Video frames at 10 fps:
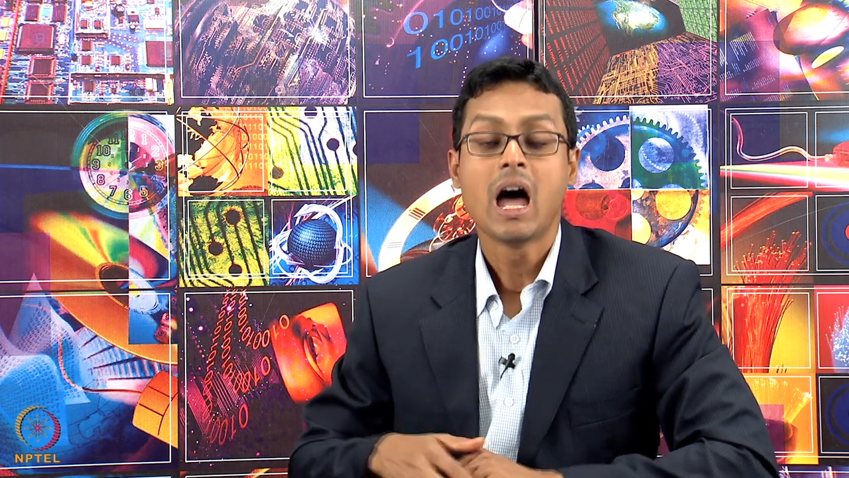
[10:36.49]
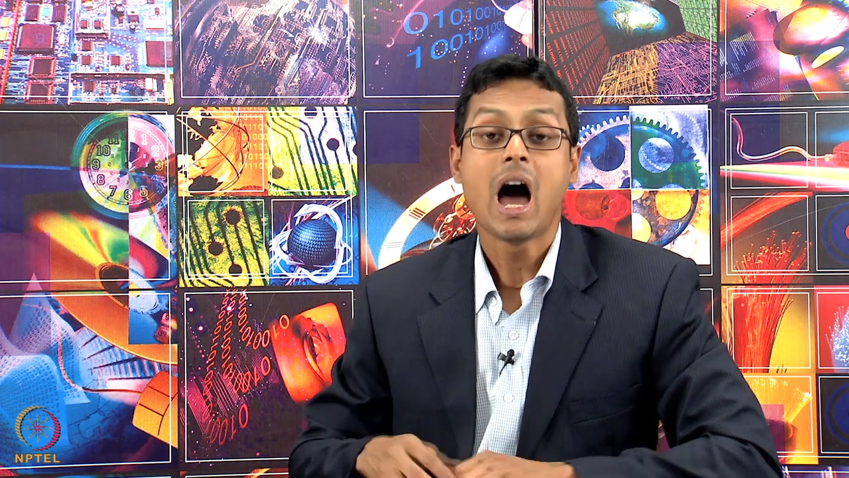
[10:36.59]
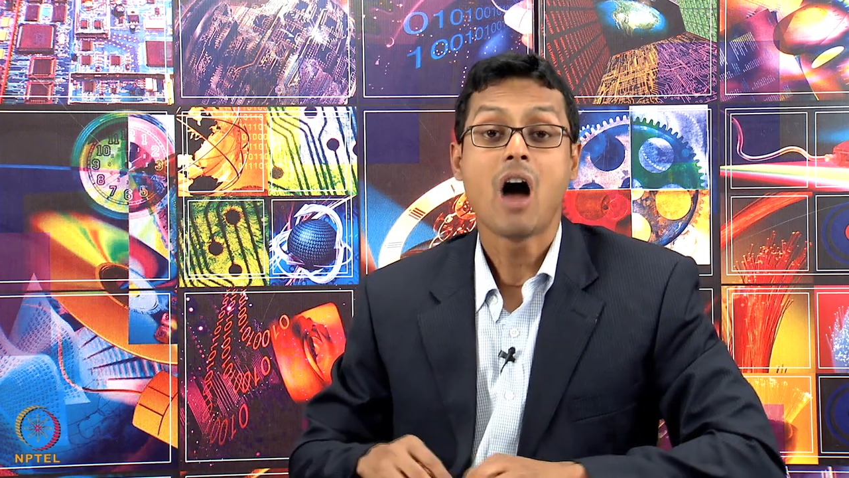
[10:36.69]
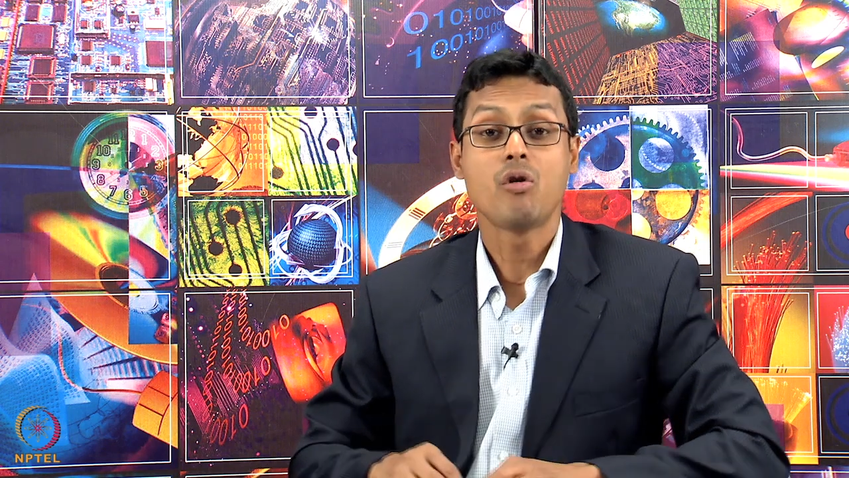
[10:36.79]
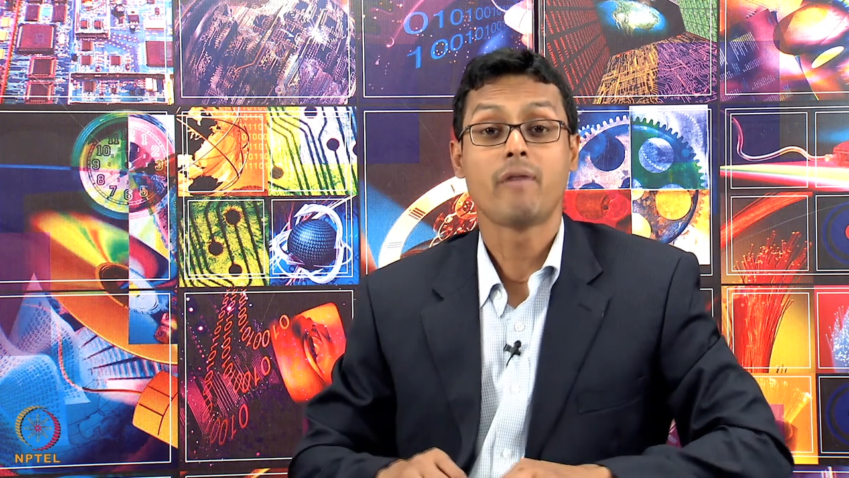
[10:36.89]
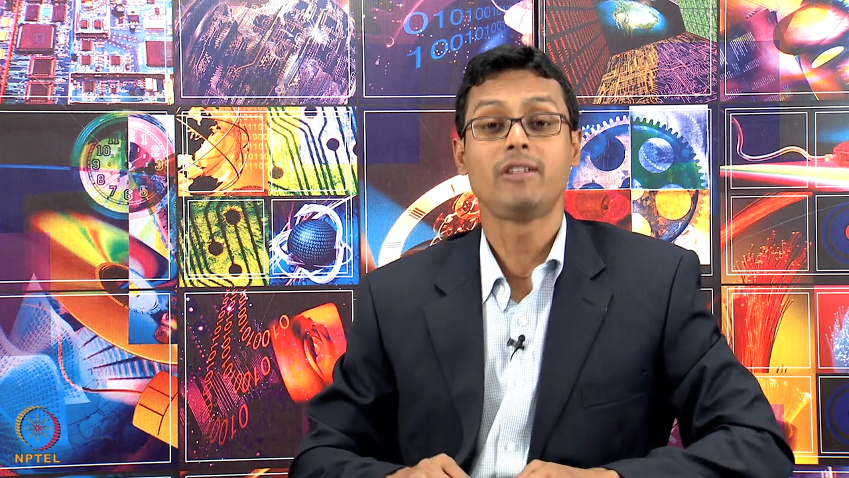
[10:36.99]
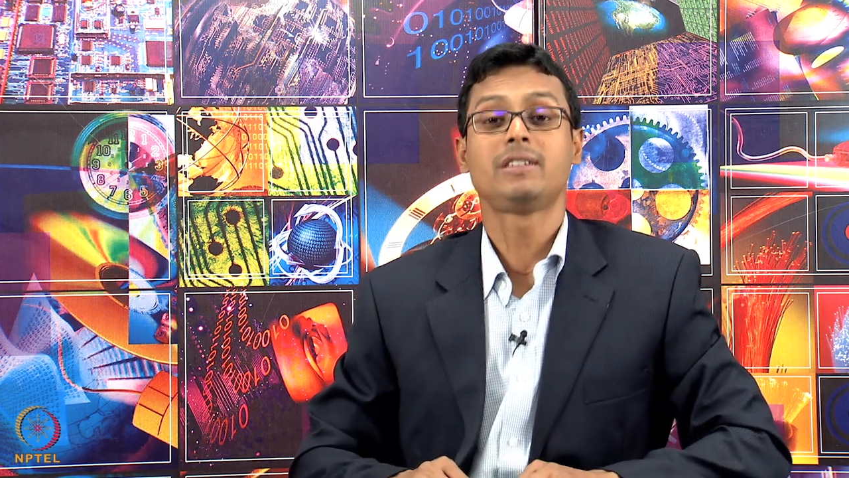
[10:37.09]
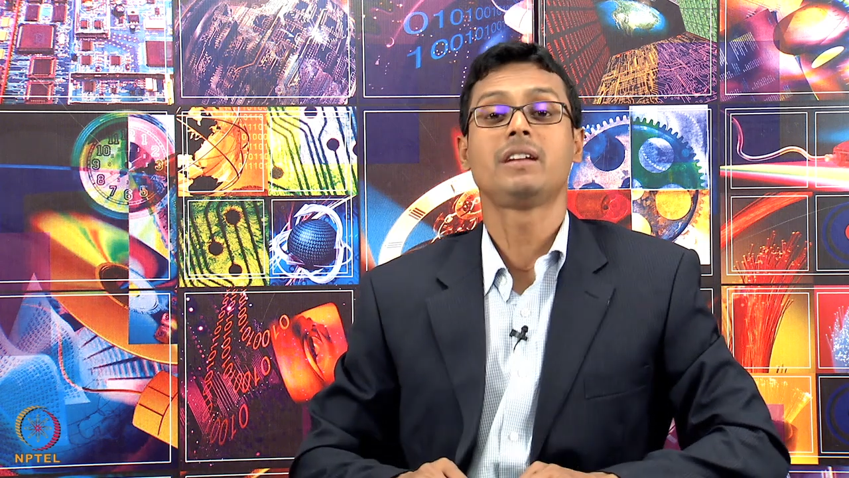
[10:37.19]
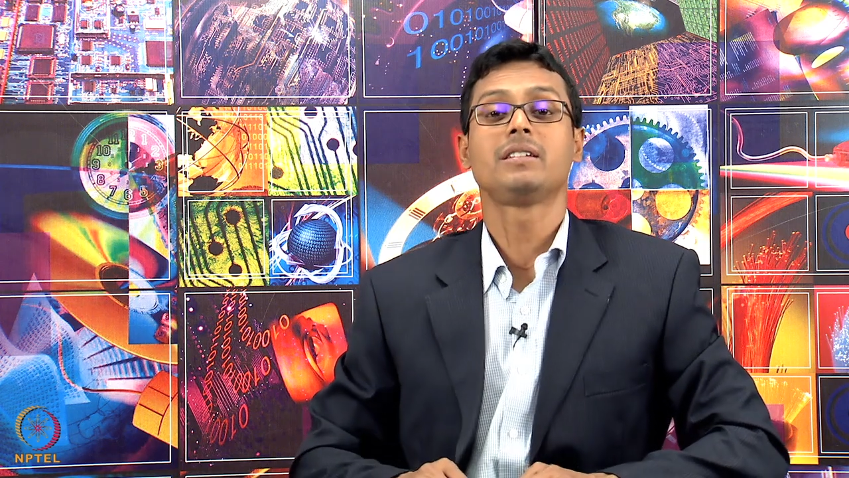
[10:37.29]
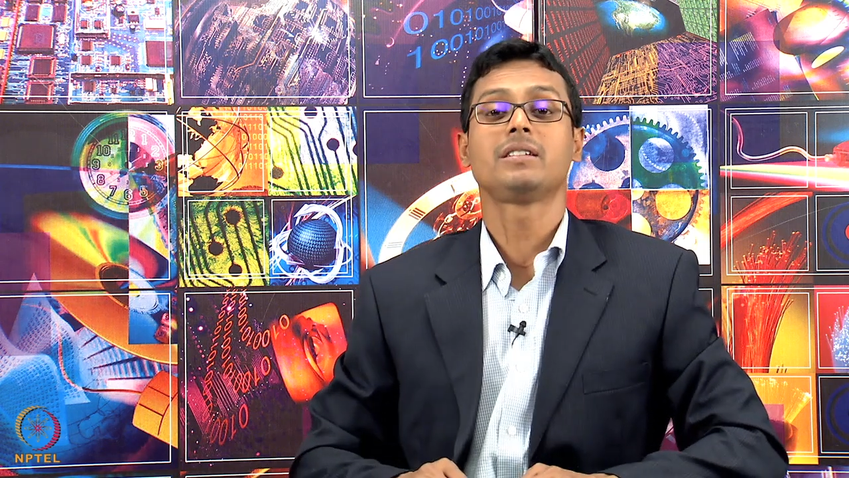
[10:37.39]
How
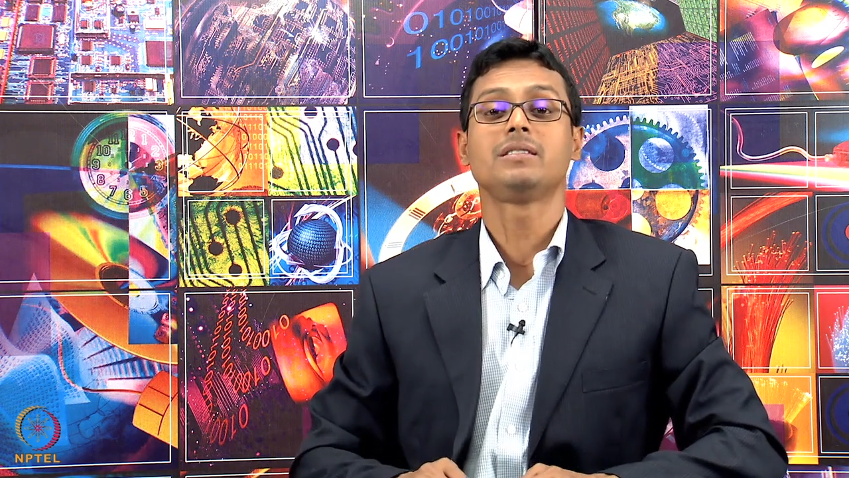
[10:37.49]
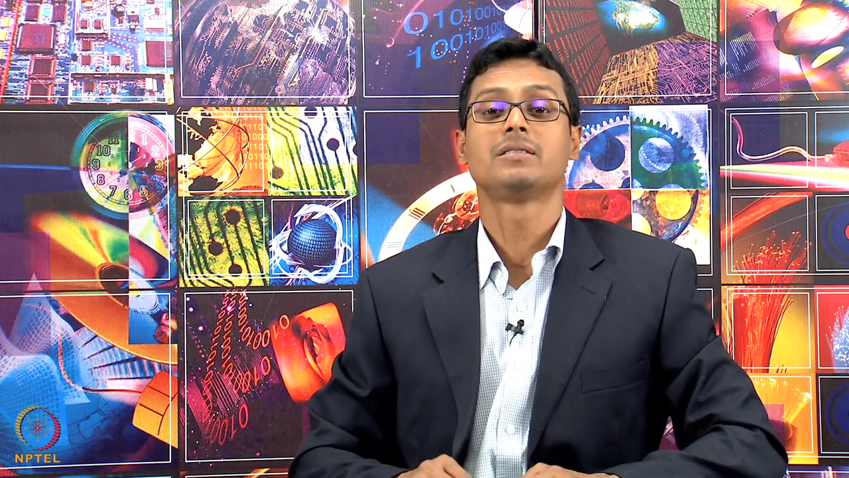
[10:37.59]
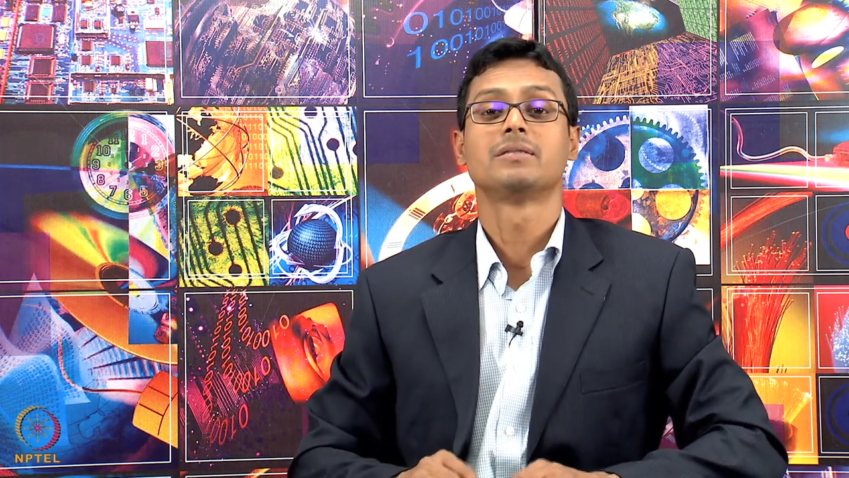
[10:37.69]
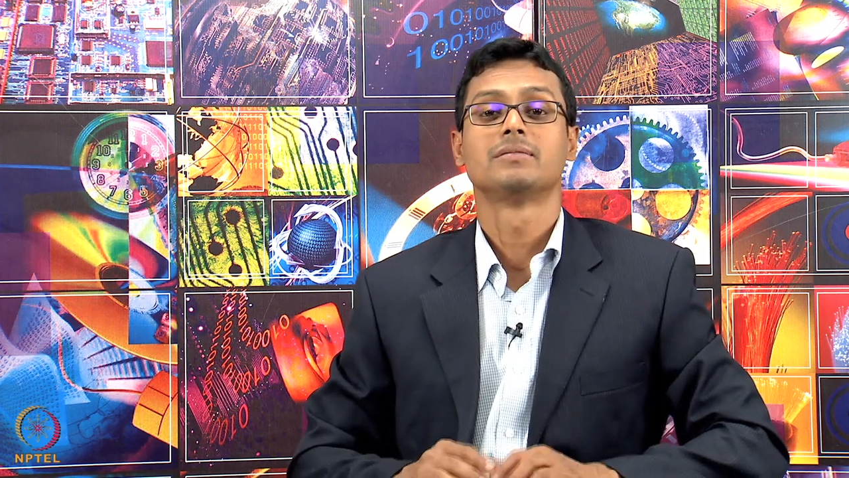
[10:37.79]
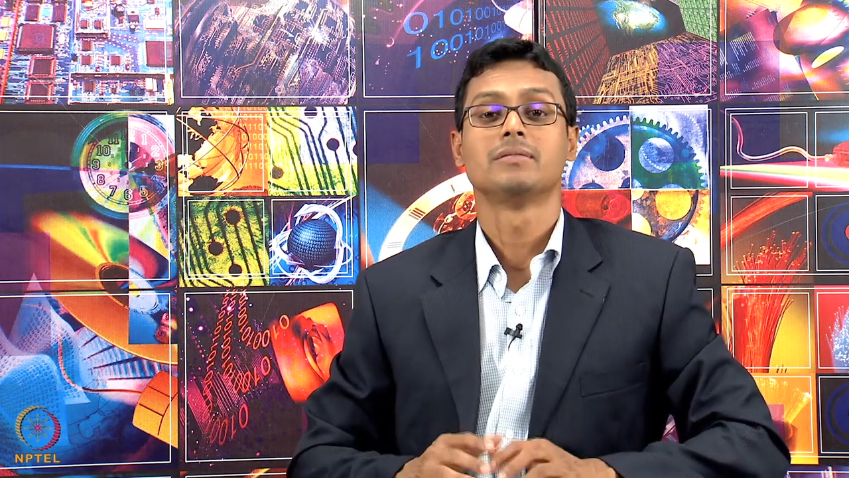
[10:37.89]
efficient it is?